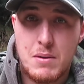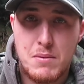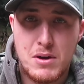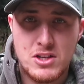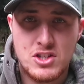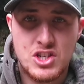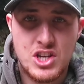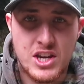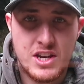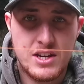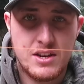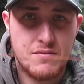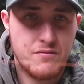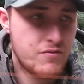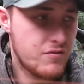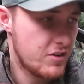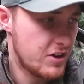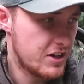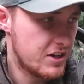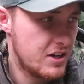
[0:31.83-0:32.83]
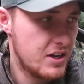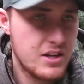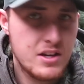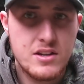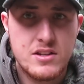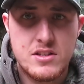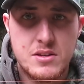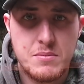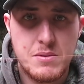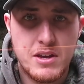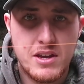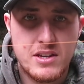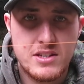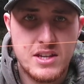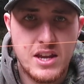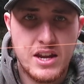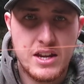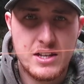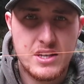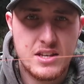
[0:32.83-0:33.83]
my Czech nymph rig to be
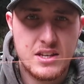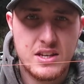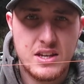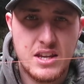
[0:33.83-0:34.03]
exact.